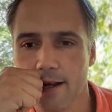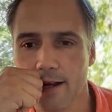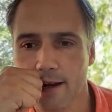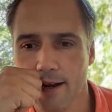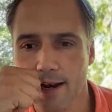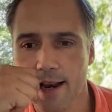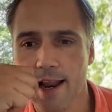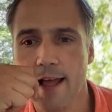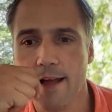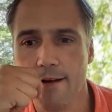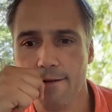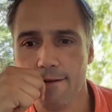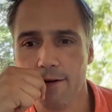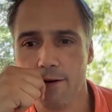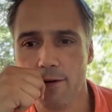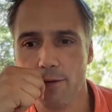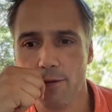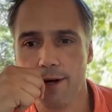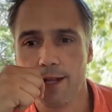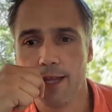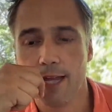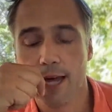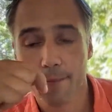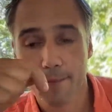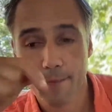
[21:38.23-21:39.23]
live
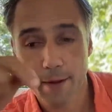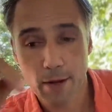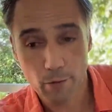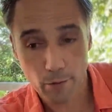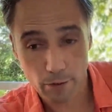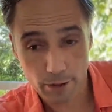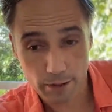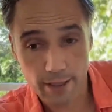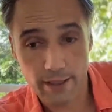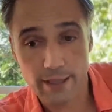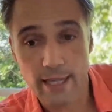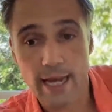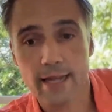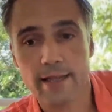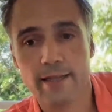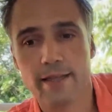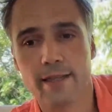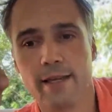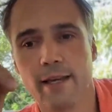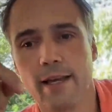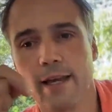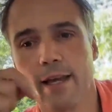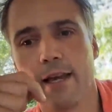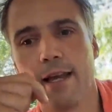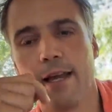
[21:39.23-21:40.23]
with ambiguity? That's
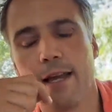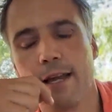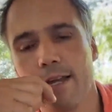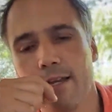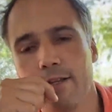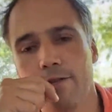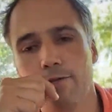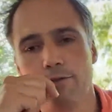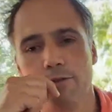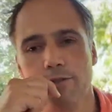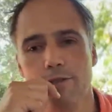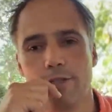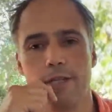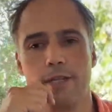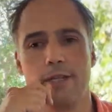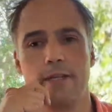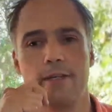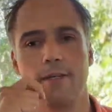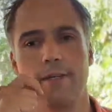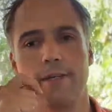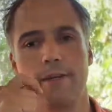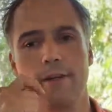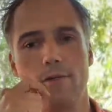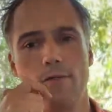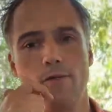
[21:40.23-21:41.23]
an
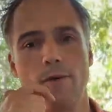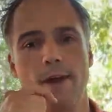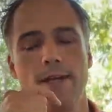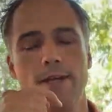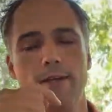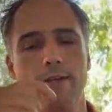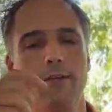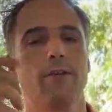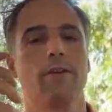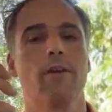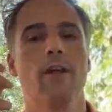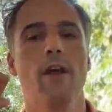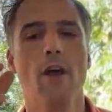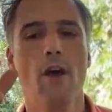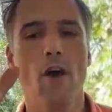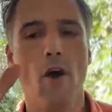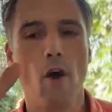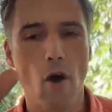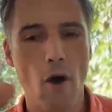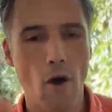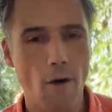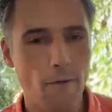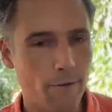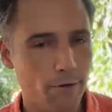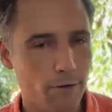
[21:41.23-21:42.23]
interesting question.
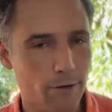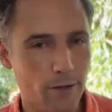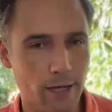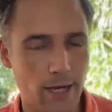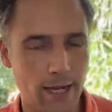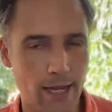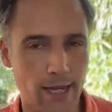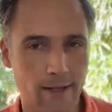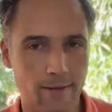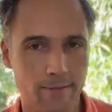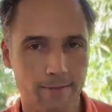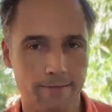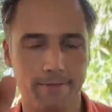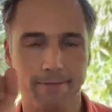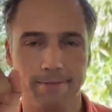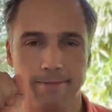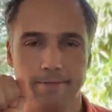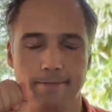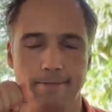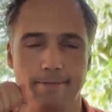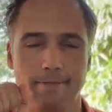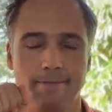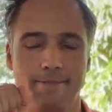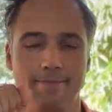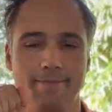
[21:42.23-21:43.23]
Obviously,
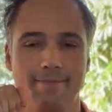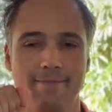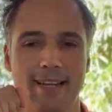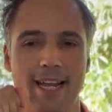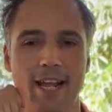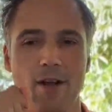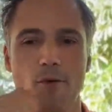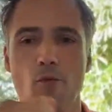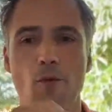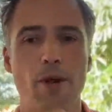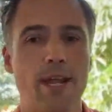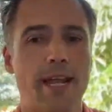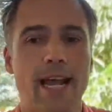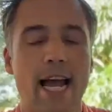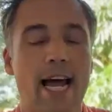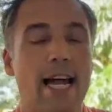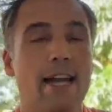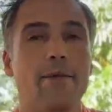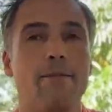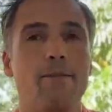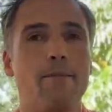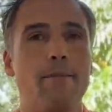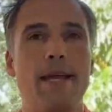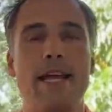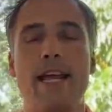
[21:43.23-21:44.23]
we
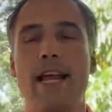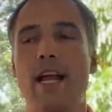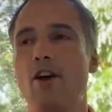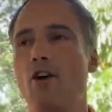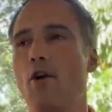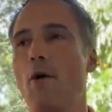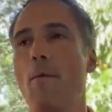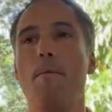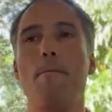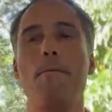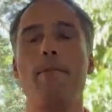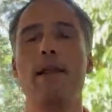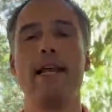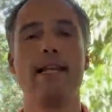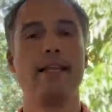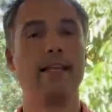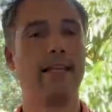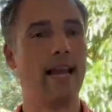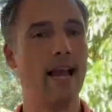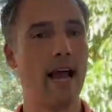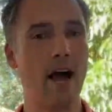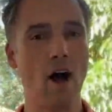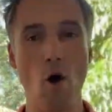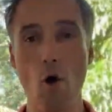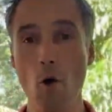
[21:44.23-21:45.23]
can't be
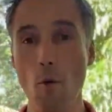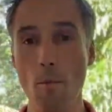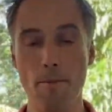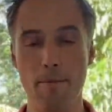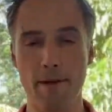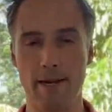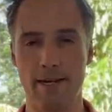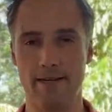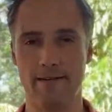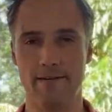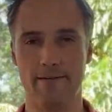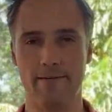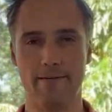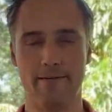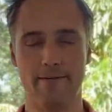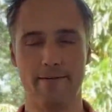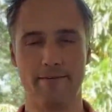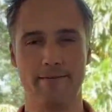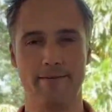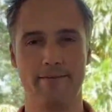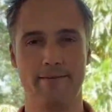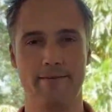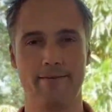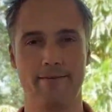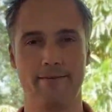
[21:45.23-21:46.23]
completely open
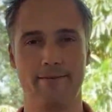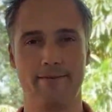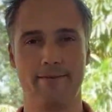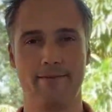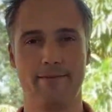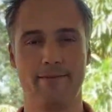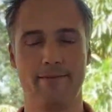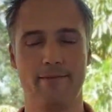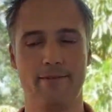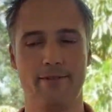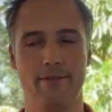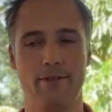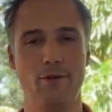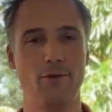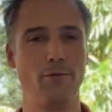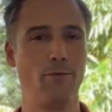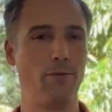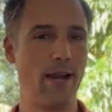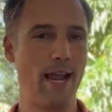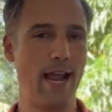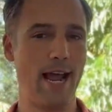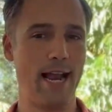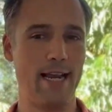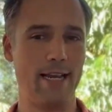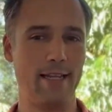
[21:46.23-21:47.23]
to
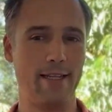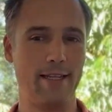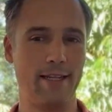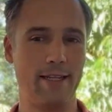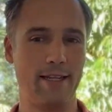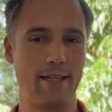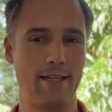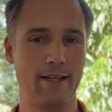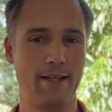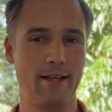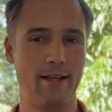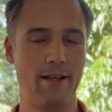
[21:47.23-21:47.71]
reality.